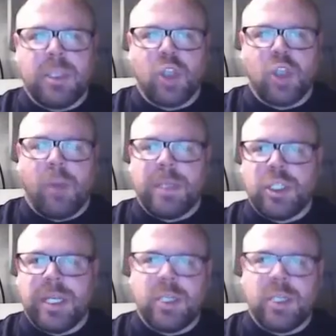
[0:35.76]
chop and
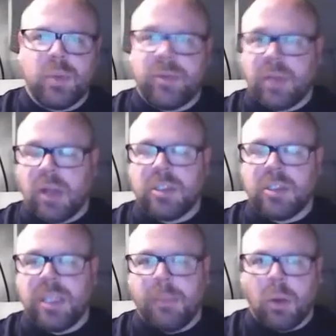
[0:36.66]
change with
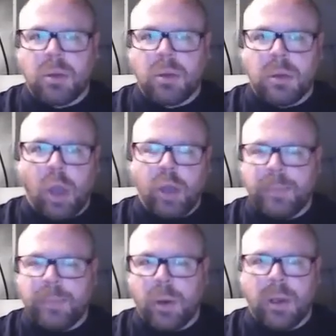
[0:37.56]
regards to the model
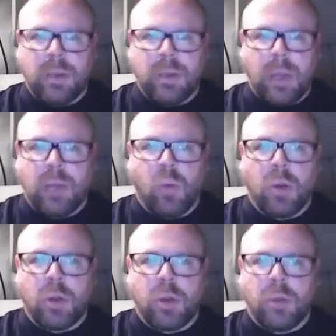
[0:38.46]
output and
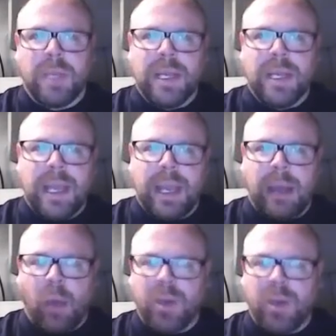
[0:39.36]
whatnot.
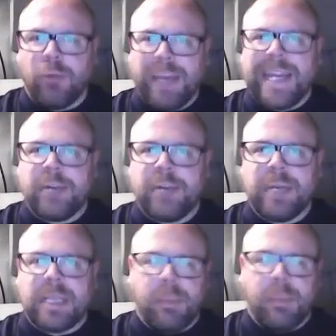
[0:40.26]
I want to
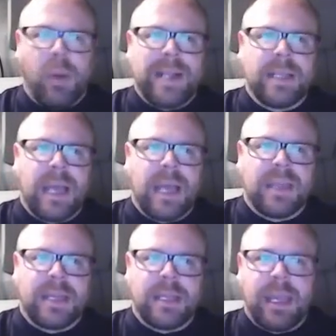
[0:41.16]
reiterate the point. I
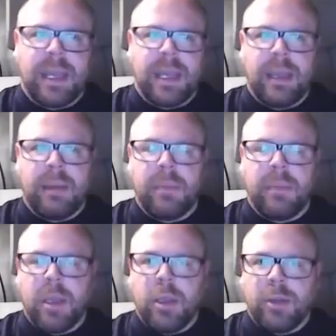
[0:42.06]
think
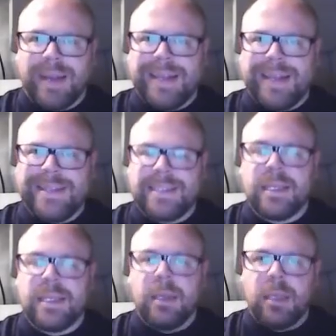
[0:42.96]
there
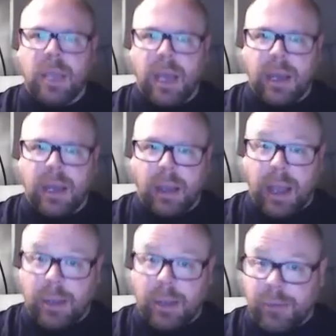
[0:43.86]
is
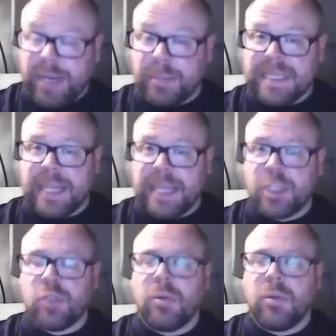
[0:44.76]
a greater
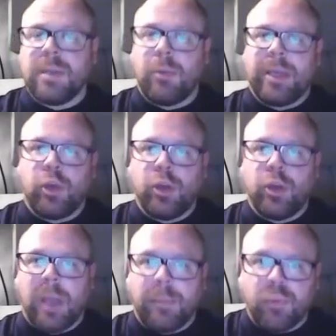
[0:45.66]
potential that we
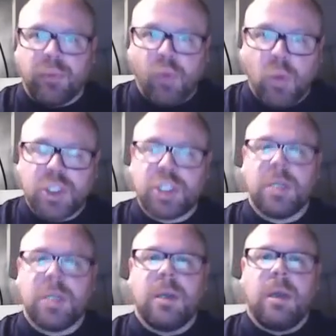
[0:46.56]
could
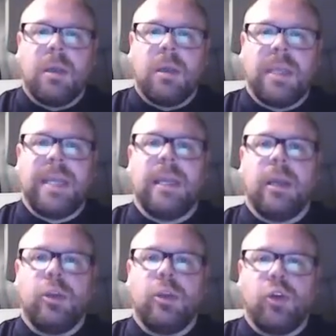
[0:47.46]
approach
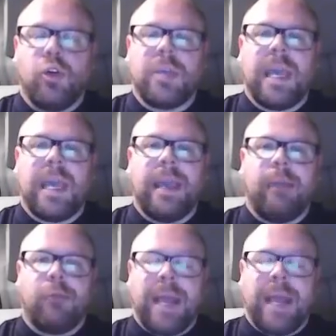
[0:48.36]
the UK
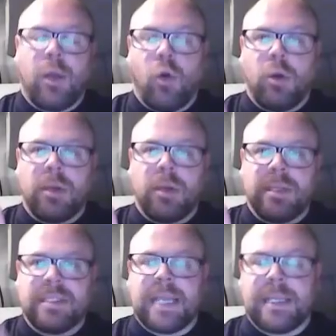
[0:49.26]
record
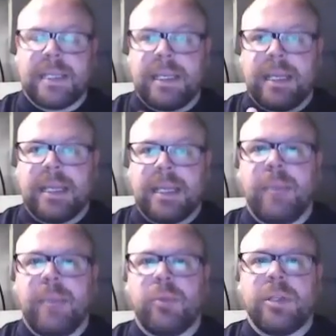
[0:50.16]
set in
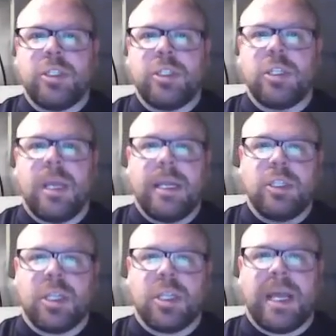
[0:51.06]
Cambridge
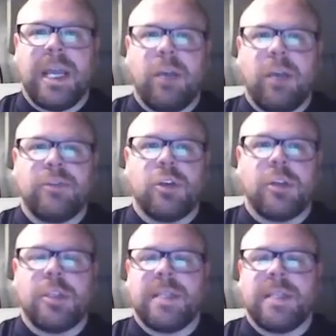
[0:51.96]
in July of
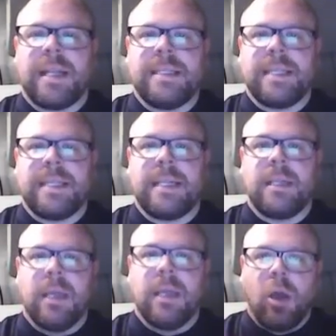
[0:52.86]

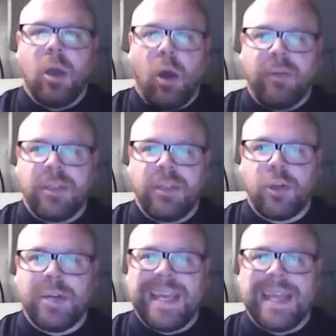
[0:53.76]
2019 of
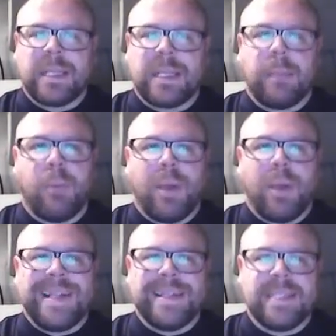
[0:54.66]

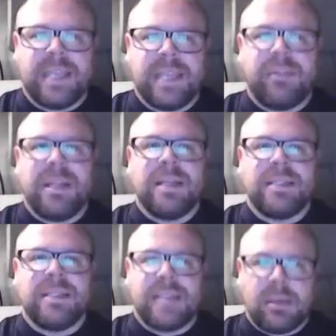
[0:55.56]
38.7
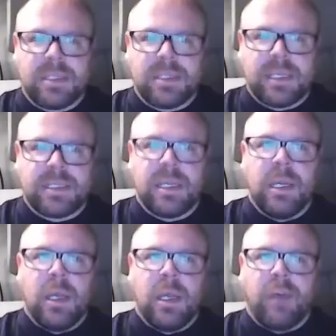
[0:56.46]
Celsius.
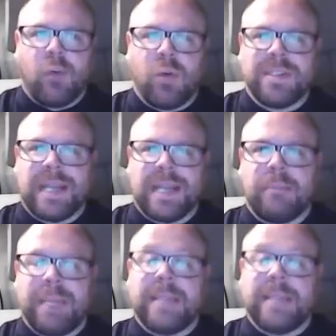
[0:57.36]
Of course,
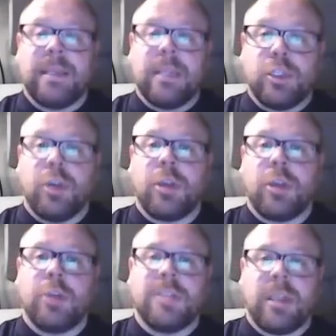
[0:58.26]
that beat the
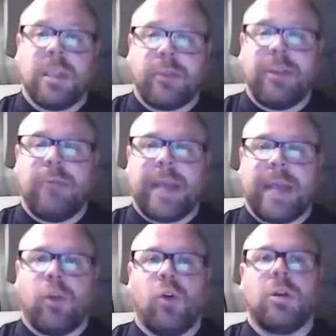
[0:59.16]
2003
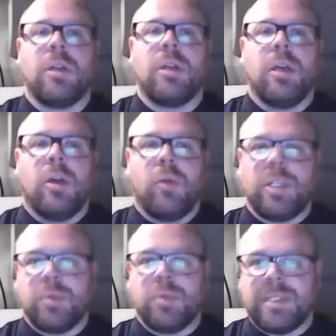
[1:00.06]
record,
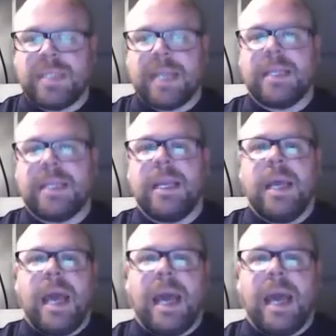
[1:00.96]
which was set
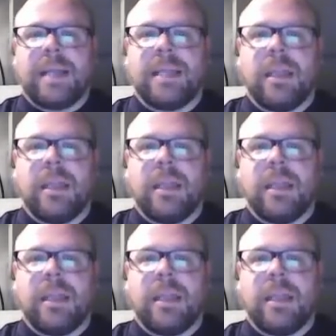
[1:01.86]
at